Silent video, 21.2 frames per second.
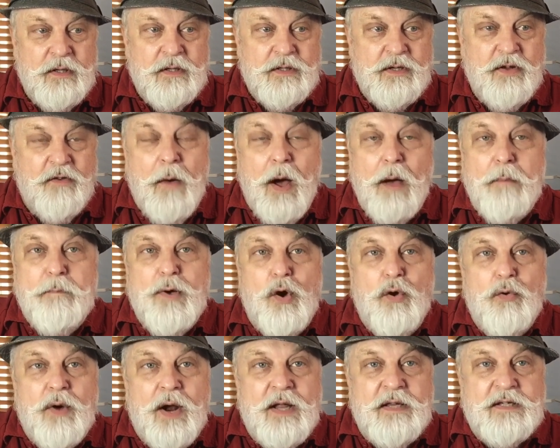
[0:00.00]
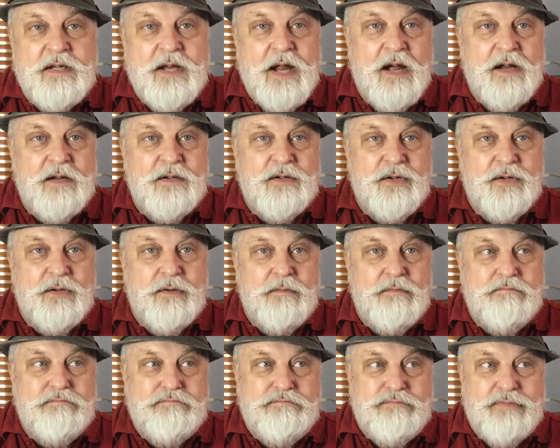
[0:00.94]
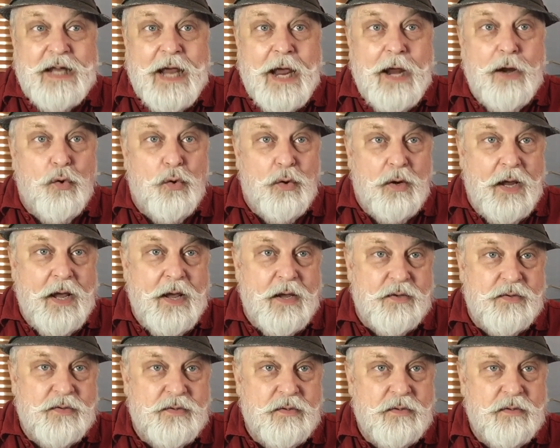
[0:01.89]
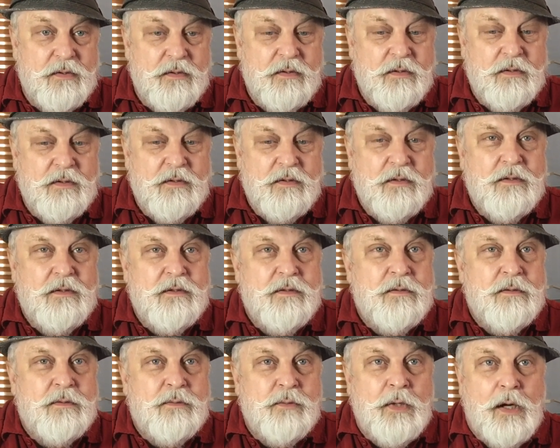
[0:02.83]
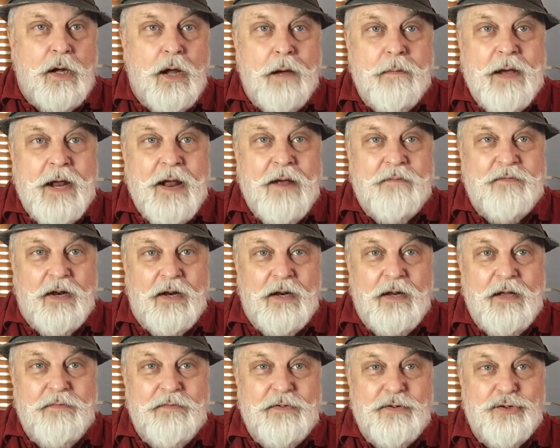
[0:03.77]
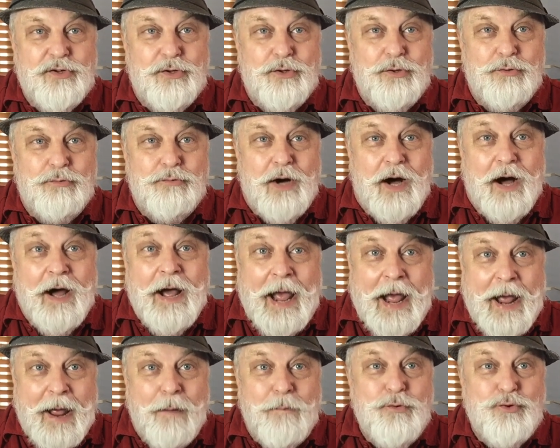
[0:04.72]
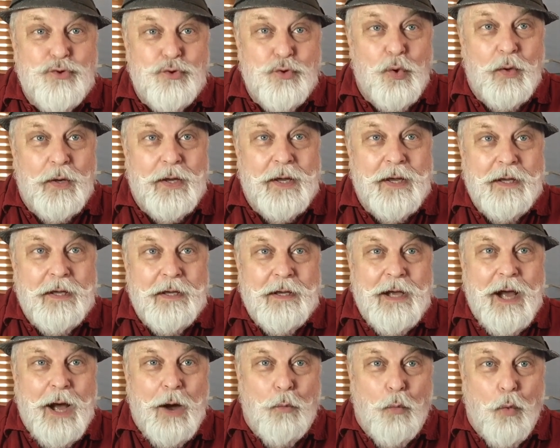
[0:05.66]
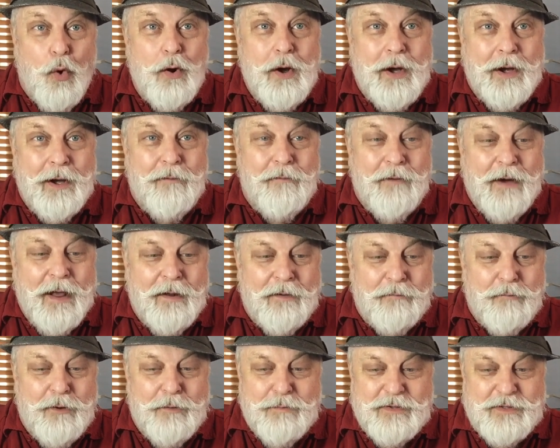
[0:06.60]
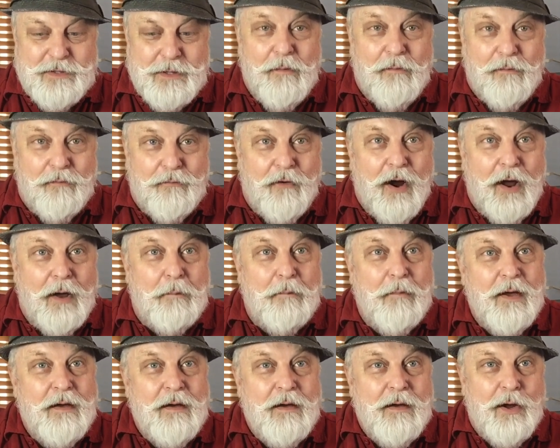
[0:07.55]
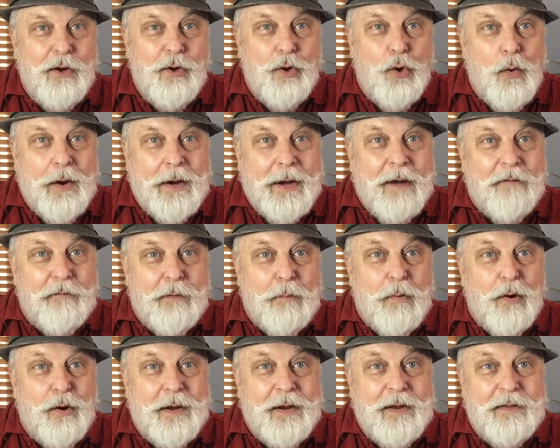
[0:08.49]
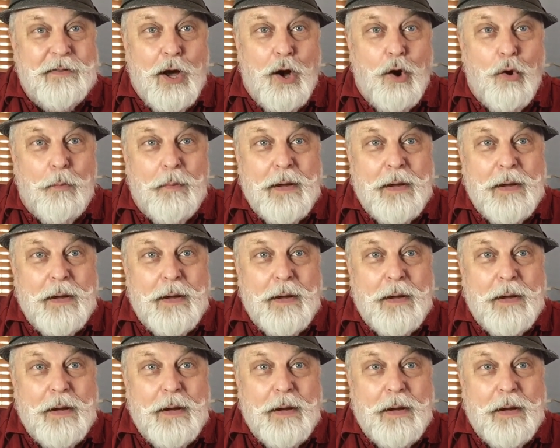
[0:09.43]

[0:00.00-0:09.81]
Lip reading: So if my build rate's down to 10 or less, well, I'm going to have to live until I am drooling and walking around with my Zimmer frame, annoying everybody in the old